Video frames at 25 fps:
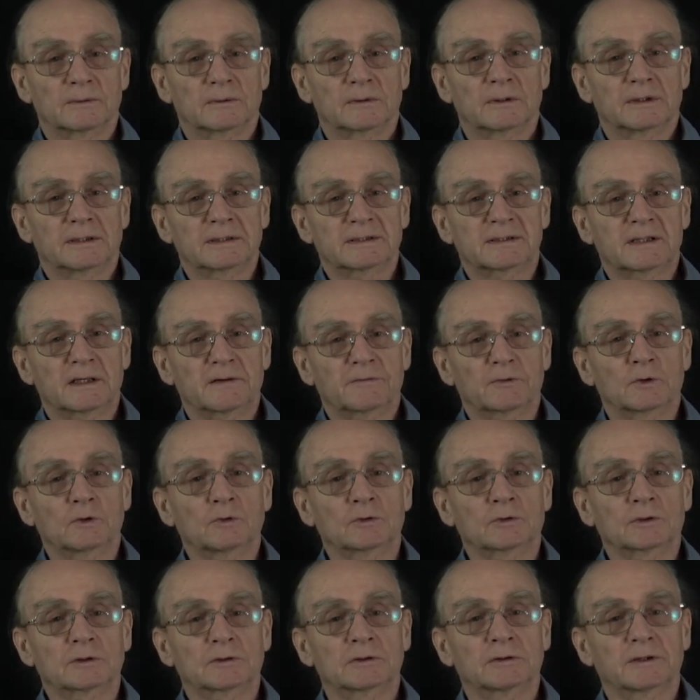let's have a
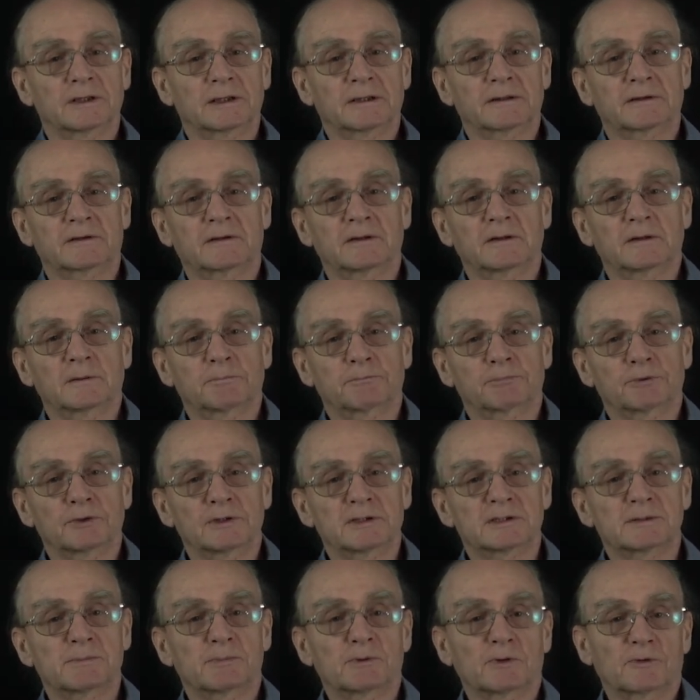look at the
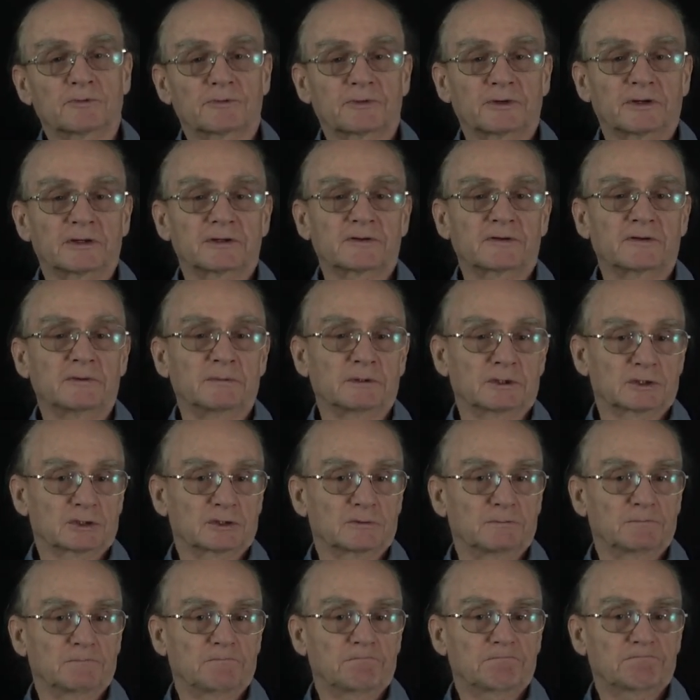principle of
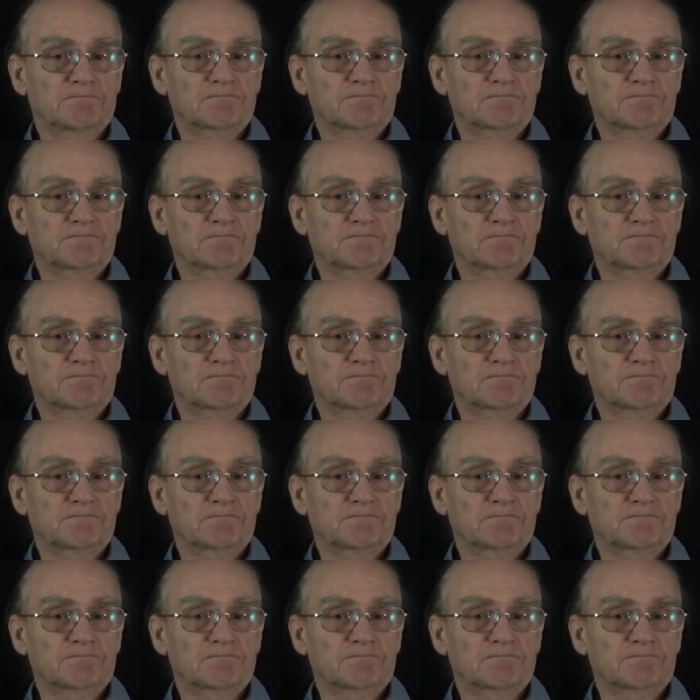estimation.